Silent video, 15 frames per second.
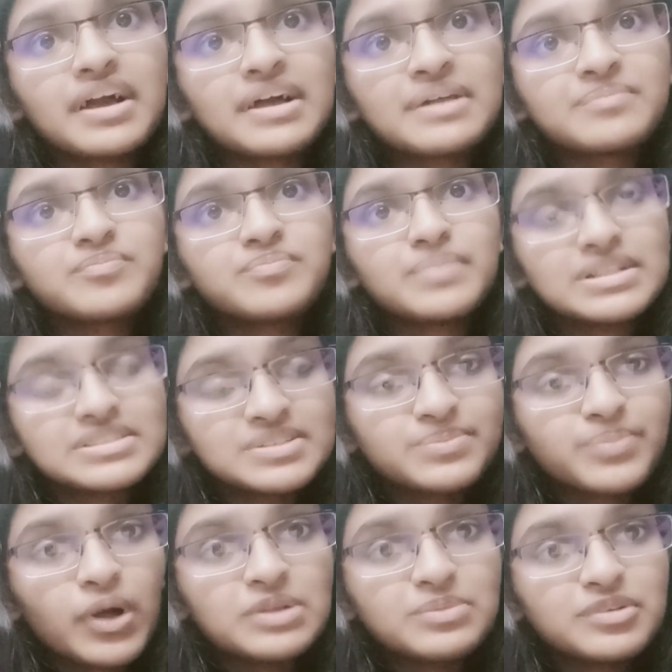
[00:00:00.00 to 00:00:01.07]
at Benson
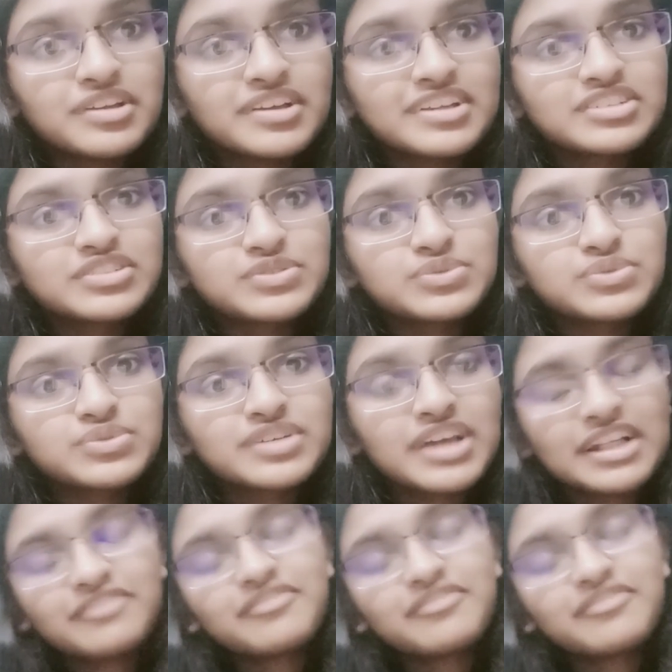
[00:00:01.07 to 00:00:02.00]
Polymeric to